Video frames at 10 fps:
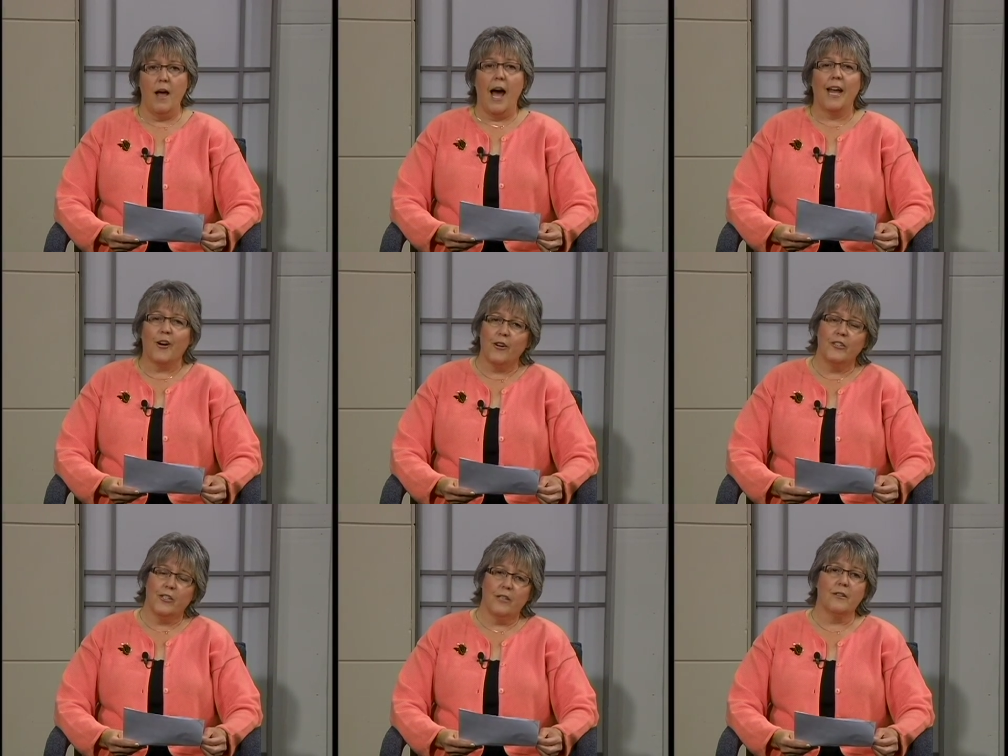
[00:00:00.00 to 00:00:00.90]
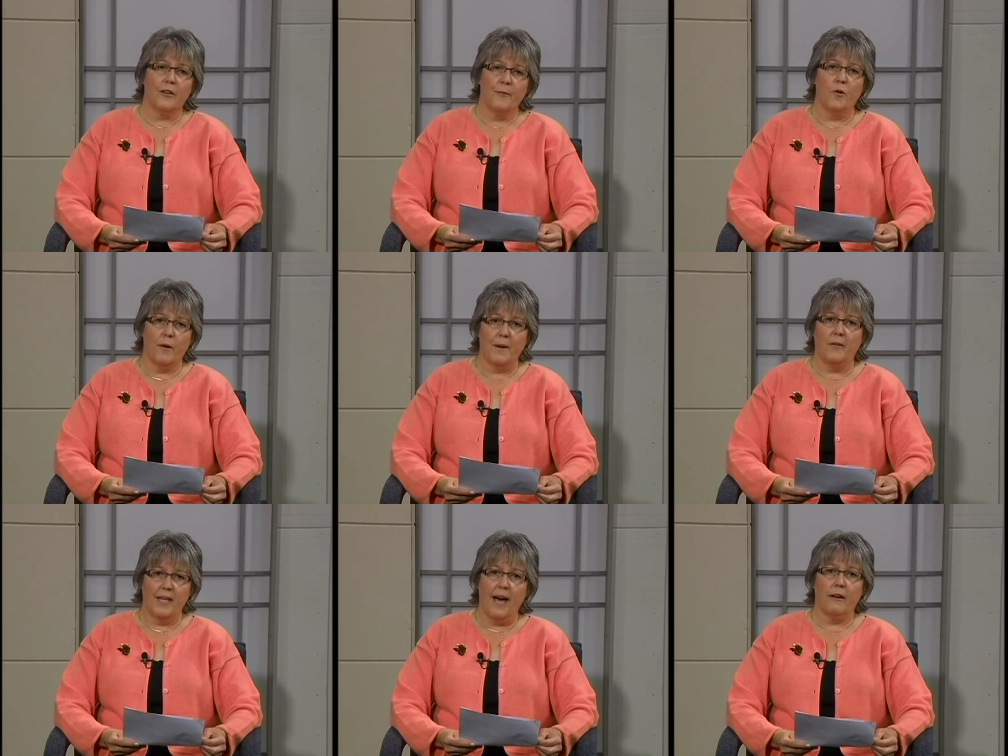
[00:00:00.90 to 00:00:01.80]
I encourage you to learn more
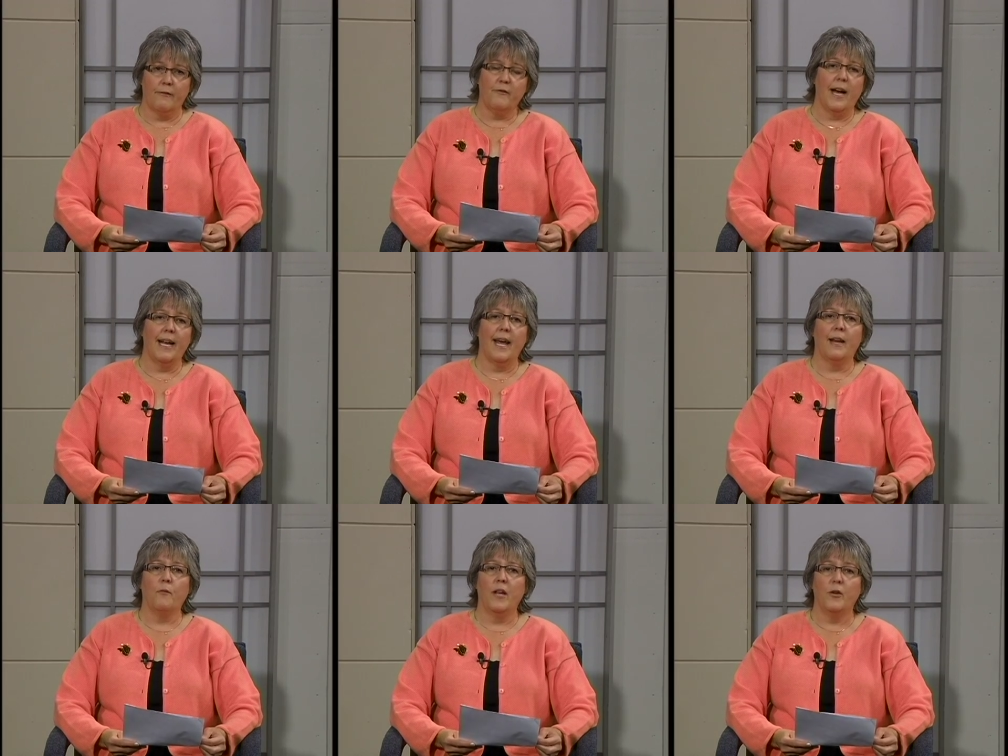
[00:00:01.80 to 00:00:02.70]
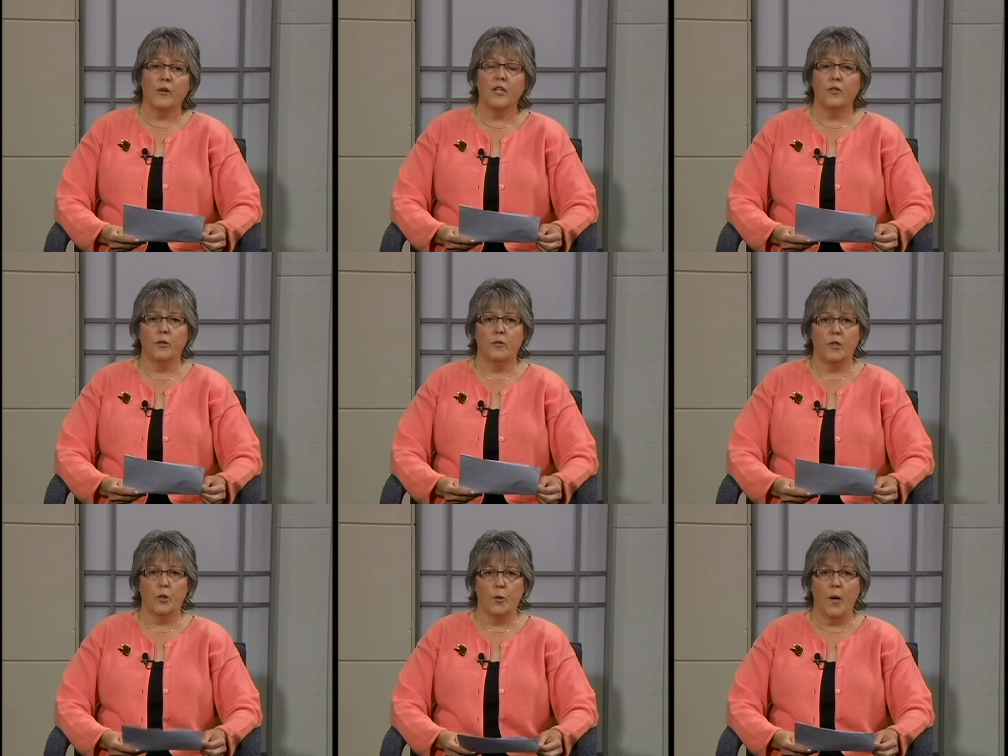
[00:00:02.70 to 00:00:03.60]
about the honor flight and what you can do
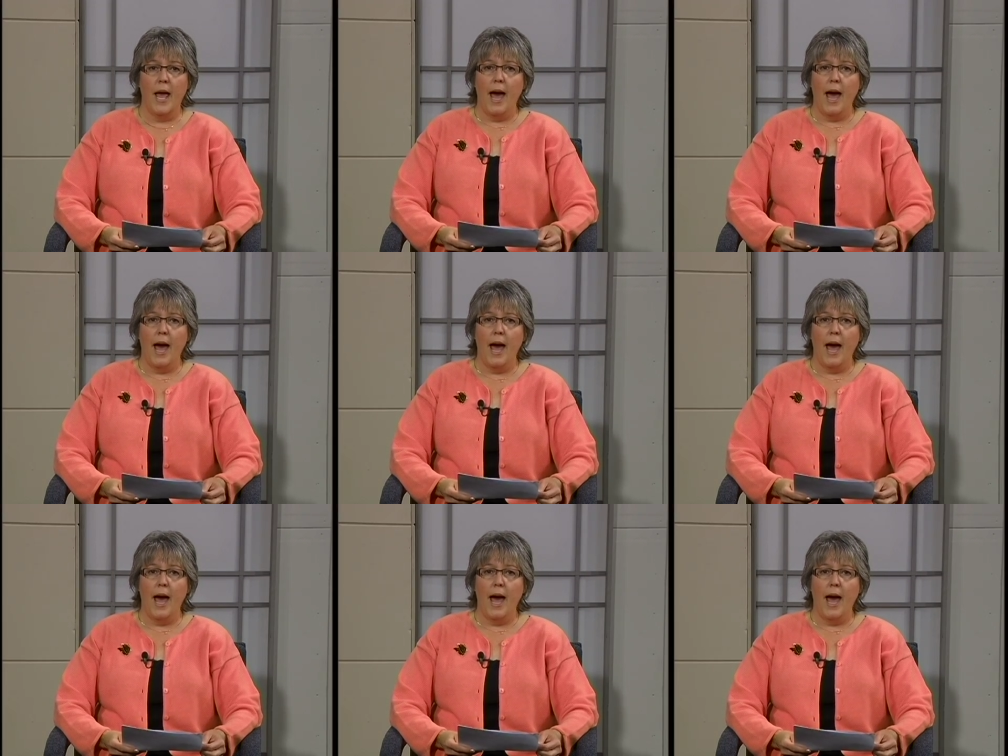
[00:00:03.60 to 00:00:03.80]
to